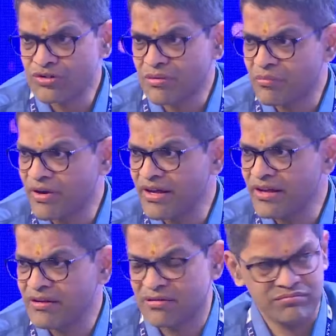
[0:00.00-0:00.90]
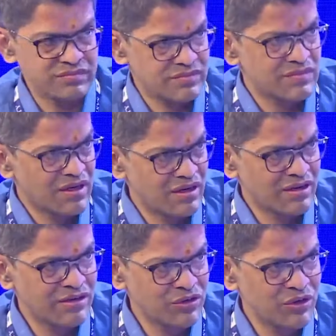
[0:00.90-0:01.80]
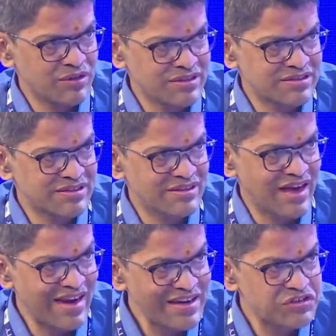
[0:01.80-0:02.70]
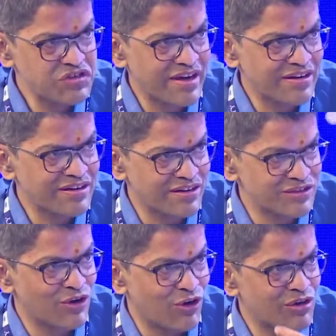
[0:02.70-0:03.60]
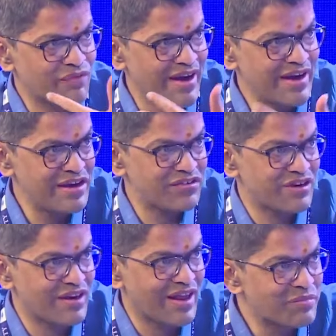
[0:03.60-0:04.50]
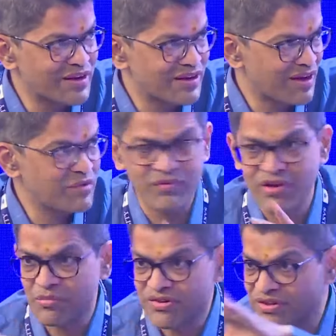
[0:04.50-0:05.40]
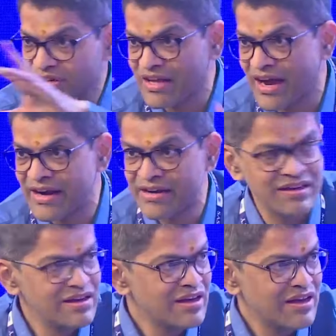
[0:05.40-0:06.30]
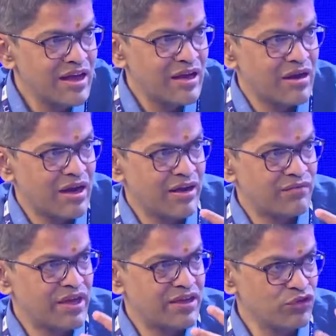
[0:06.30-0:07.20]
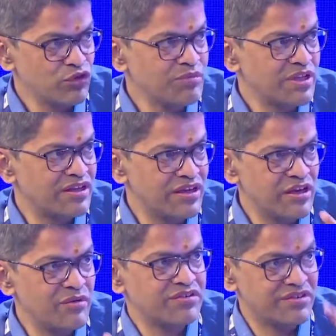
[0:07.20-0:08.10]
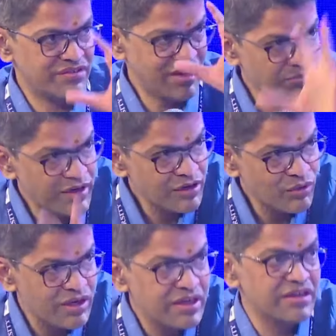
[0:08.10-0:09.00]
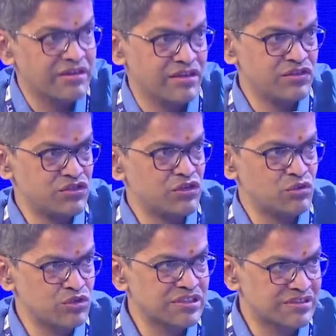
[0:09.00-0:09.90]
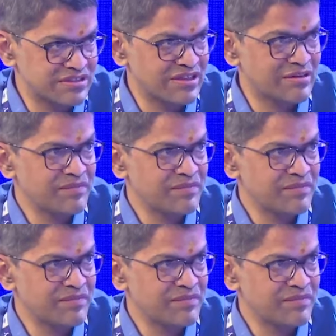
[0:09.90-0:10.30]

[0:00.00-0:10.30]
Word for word: somebody, uh, you know, is uneducated, there is a lot of ideation happening. I mean, we are missing that. Mm. we assume that the innovation is happening only in institutions.